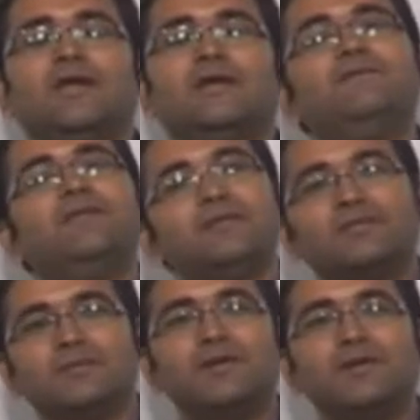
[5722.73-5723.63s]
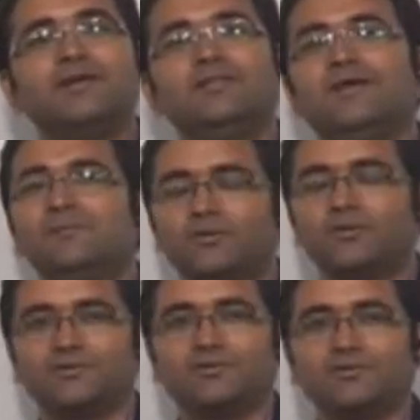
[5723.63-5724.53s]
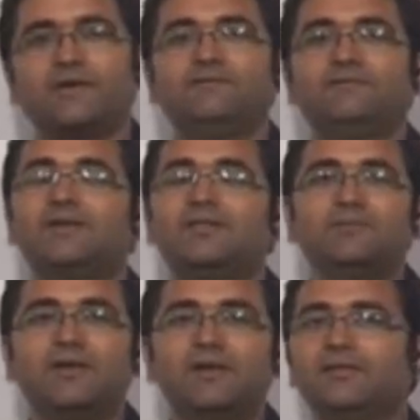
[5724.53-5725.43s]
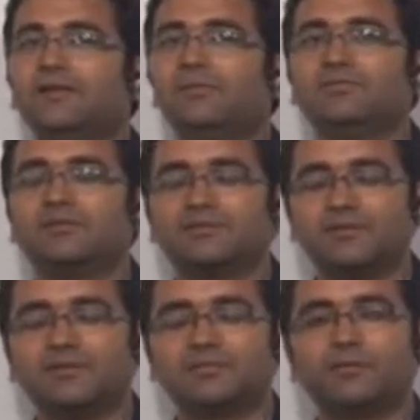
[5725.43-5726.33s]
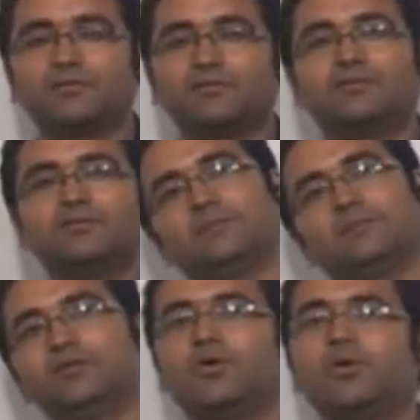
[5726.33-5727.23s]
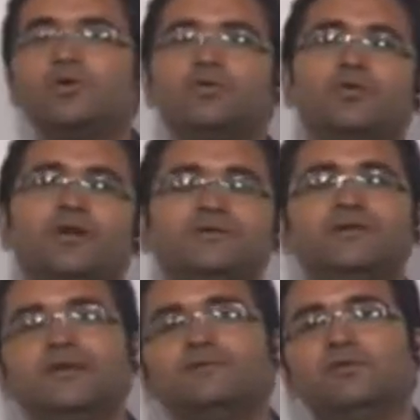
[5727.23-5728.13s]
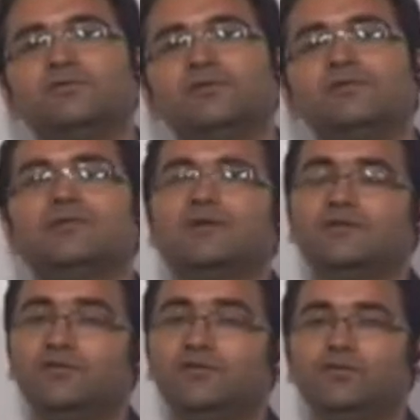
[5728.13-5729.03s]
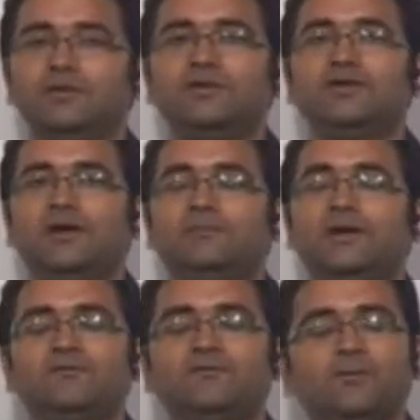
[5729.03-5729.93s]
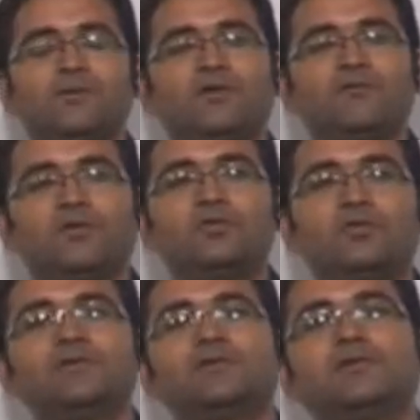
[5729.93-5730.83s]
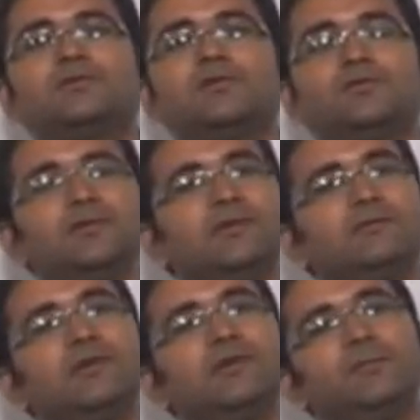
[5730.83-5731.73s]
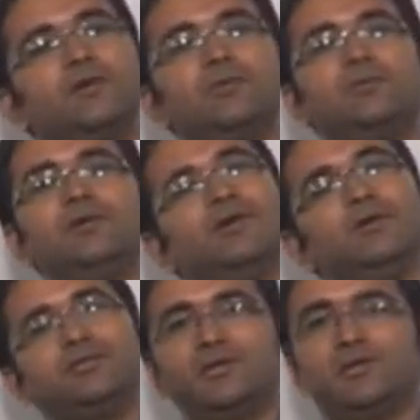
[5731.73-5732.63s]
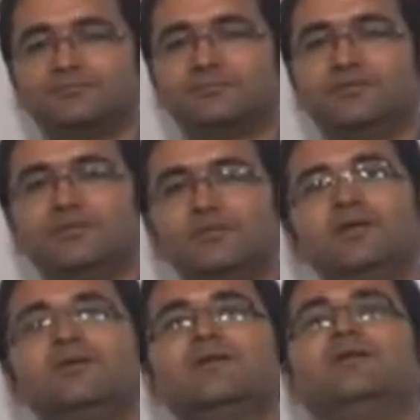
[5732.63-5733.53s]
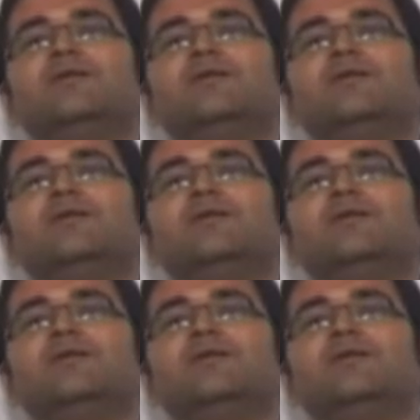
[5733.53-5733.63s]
if there is a symmetry in the input, or if there is symmetry in the system response, then both autocorrelation and convolutions, if you do apply the formula of autocorrelation convolution, they will appear to be same. Okay.